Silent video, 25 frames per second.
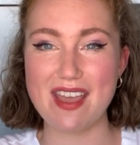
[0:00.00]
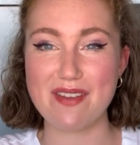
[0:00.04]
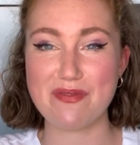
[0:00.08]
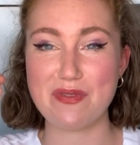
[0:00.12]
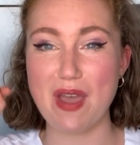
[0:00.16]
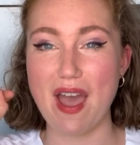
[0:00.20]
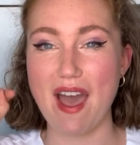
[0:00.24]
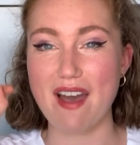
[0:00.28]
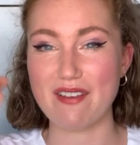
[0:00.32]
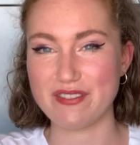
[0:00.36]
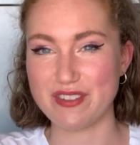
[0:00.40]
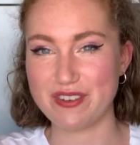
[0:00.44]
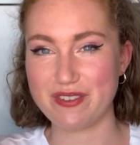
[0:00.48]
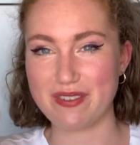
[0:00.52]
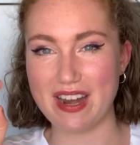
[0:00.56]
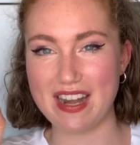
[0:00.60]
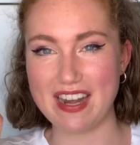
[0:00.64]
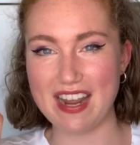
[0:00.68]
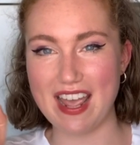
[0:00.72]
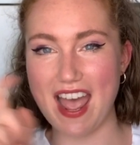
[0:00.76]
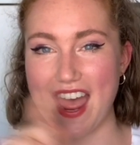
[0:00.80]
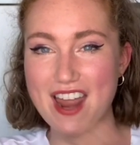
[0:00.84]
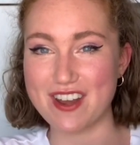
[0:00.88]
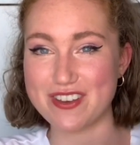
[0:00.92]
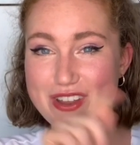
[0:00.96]
if you haven't read
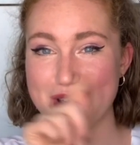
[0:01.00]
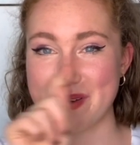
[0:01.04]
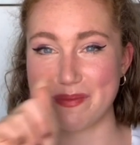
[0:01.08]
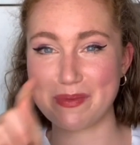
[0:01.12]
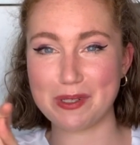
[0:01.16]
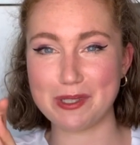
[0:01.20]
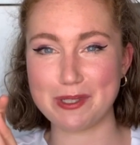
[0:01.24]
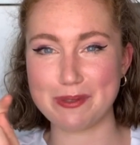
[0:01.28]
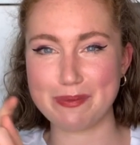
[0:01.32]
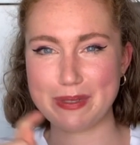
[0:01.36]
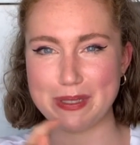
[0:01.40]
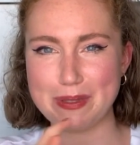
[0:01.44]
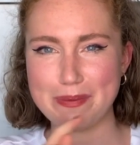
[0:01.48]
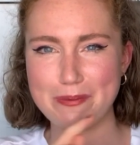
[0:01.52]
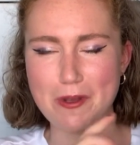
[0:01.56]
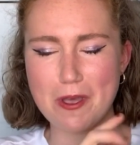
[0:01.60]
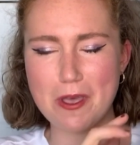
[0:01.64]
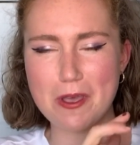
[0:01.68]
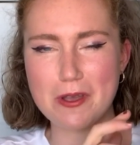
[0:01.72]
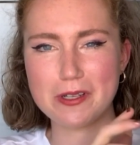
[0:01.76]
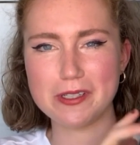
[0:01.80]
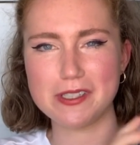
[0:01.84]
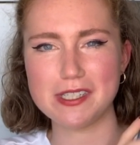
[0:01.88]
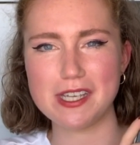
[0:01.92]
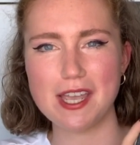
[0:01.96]
it and don't want to be
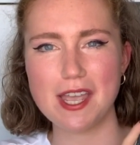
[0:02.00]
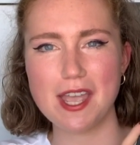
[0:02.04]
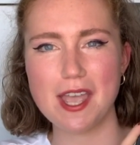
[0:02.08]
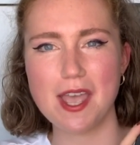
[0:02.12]
spoiled.